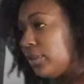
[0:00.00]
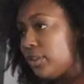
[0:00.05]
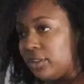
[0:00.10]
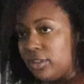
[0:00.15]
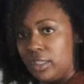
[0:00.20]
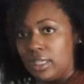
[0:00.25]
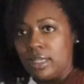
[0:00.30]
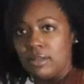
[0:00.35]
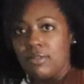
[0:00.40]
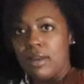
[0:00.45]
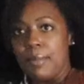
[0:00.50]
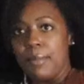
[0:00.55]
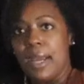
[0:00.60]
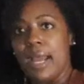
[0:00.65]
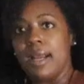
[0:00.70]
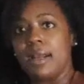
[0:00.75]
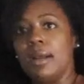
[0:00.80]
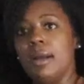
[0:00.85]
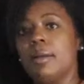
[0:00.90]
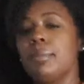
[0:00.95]
to see it if I
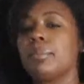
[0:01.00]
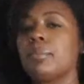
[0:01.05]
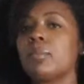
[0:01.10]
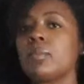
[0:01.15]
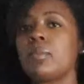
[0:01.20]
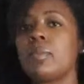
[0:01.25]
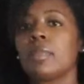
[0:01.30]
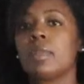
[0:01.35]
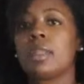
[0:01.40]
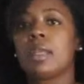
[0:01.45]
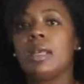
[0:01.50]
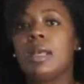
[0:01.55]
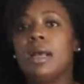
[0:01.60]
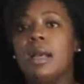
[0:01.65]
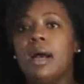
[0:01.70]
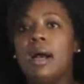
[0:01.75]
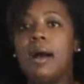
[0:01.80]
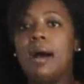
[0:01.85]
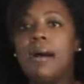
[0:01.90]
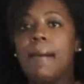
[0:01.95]
back up.
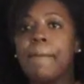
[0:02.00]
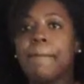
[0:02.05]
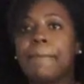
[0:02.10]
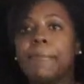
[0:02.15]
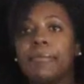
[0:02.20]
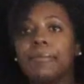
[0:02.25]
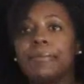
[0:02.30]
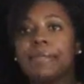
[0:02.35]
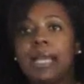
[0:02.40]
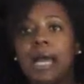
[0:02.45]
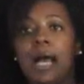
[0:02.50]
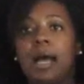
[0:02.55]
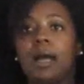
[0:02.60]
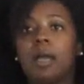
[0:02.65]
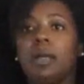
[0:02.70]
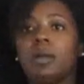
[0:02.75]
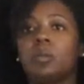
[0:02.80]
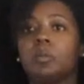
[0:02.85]
Um, yeah.